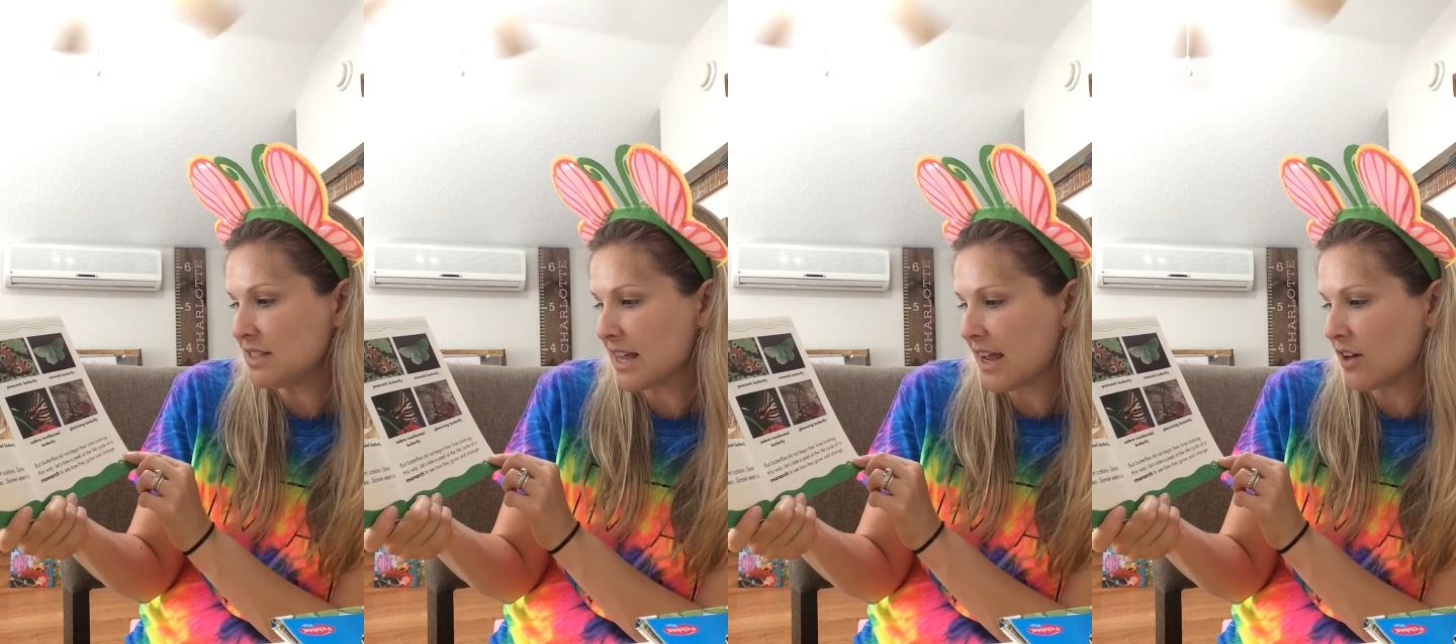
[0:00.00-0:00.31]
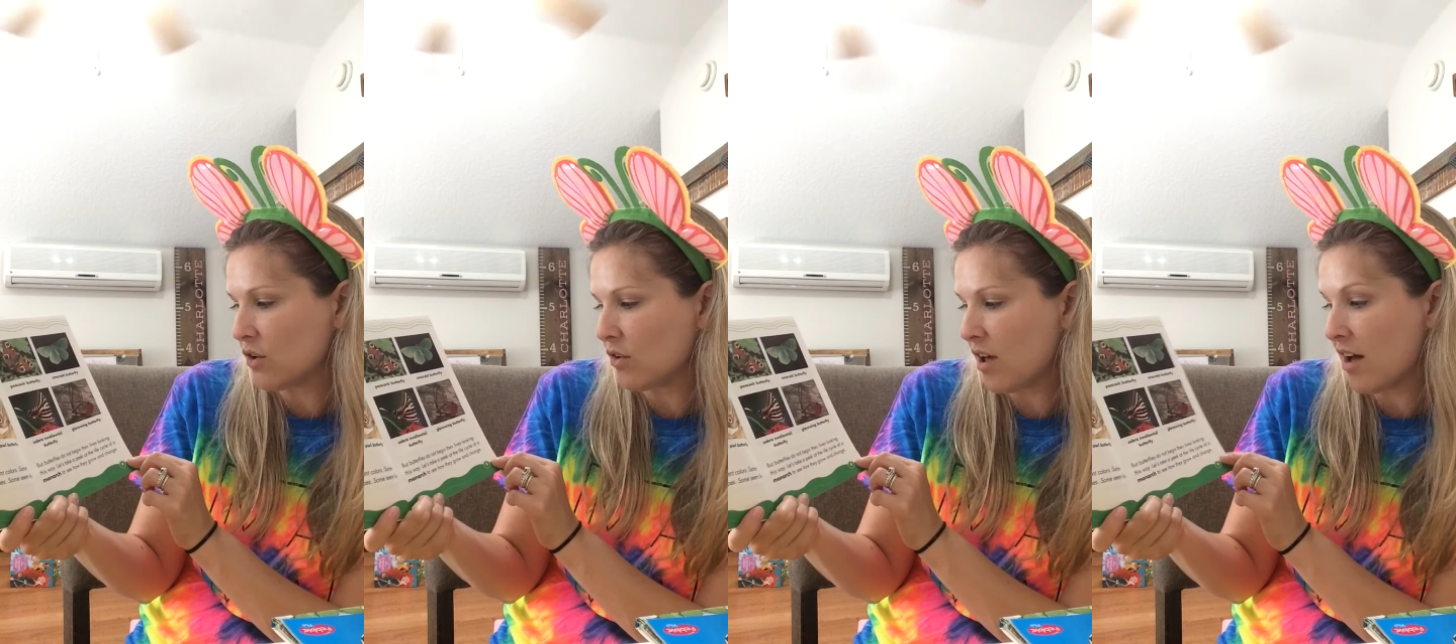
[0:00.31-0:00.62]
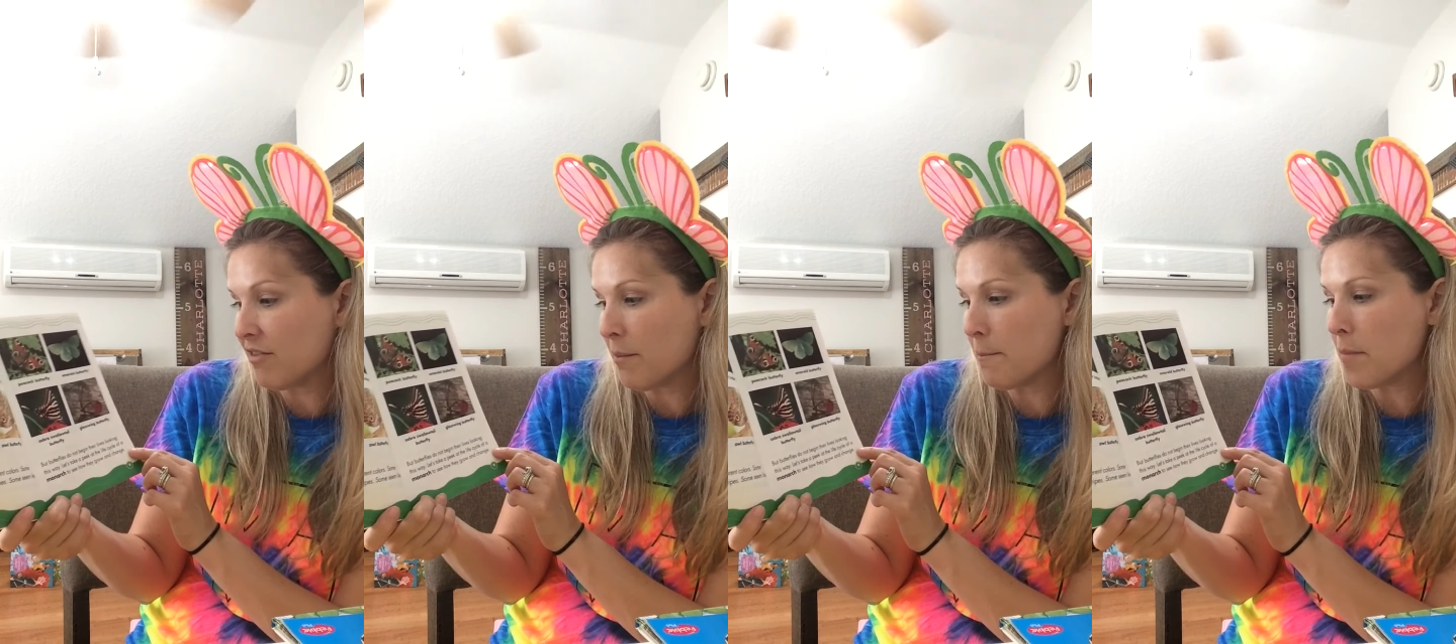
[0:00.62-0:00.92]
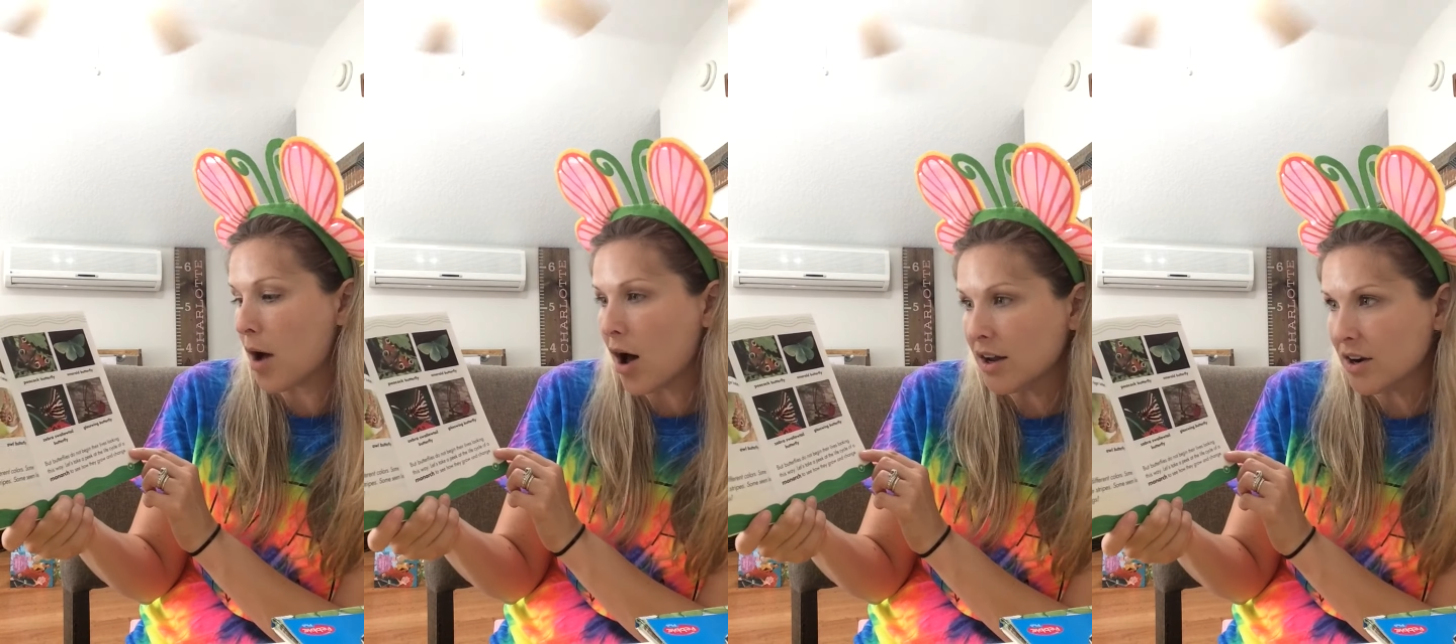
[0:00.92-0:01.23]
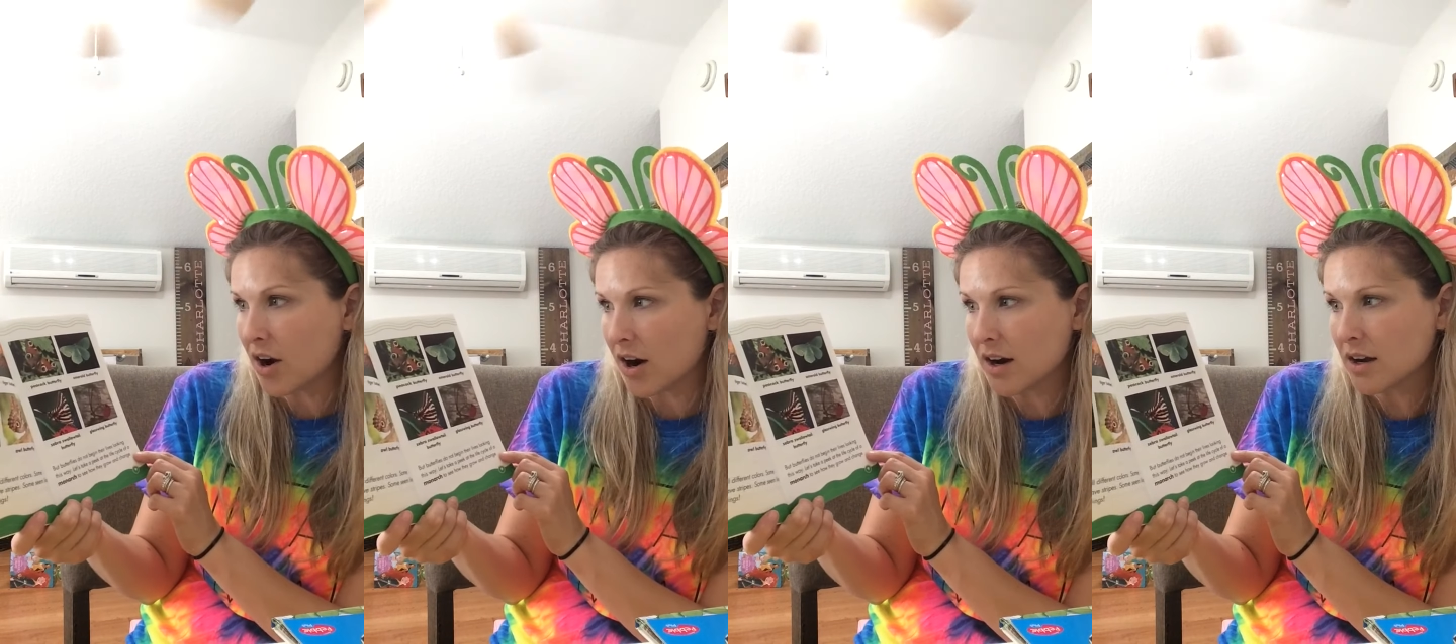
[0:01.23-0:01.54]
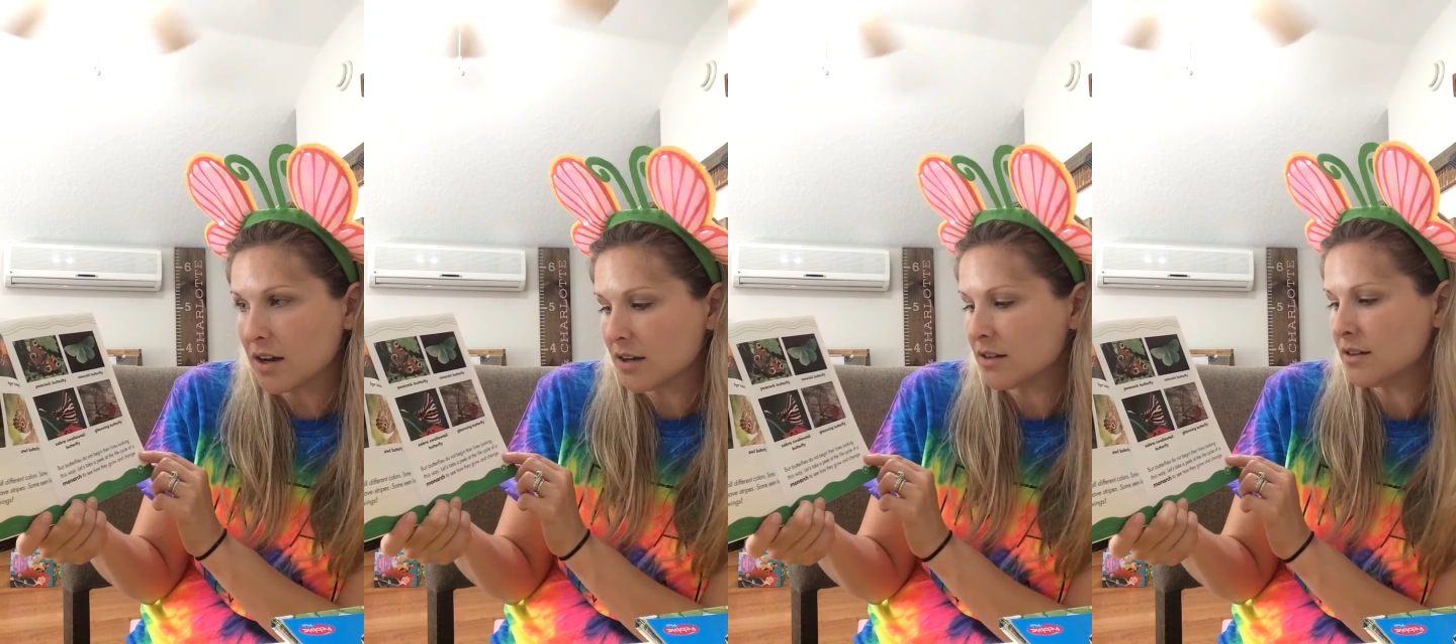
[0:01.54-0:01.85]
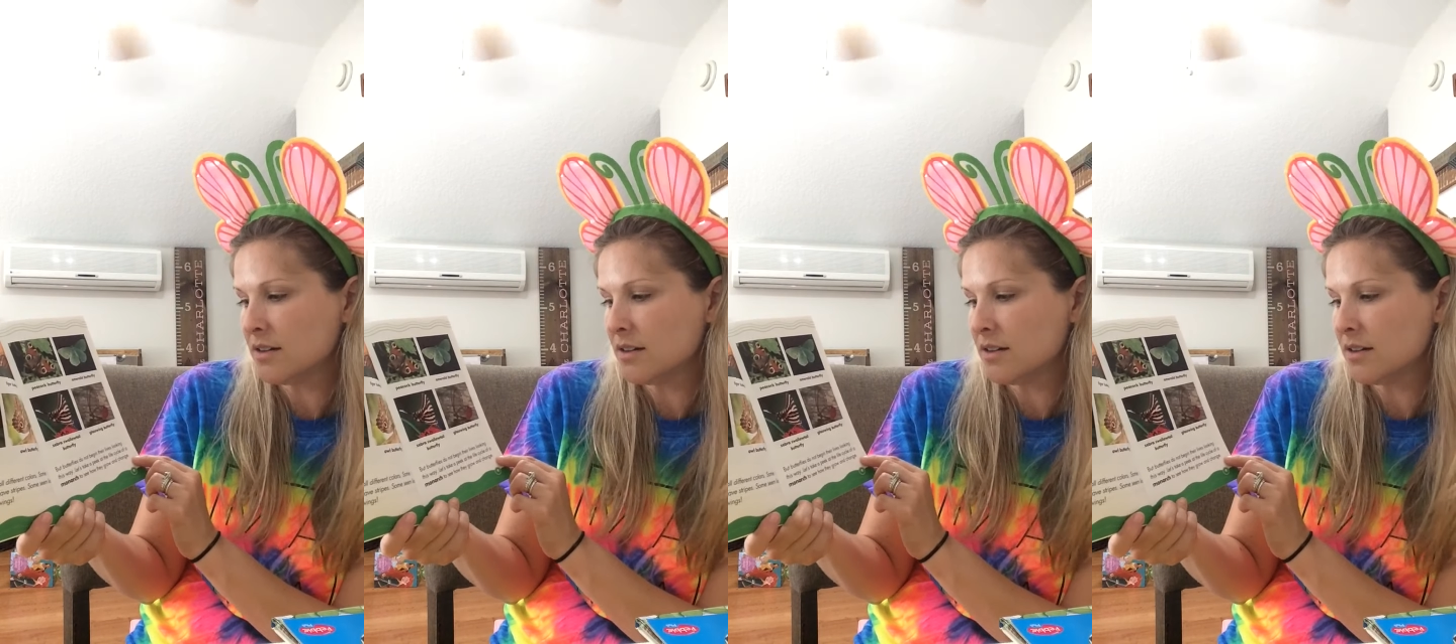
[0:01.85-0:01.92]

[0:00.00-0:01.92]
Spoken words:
cycle of a monarch.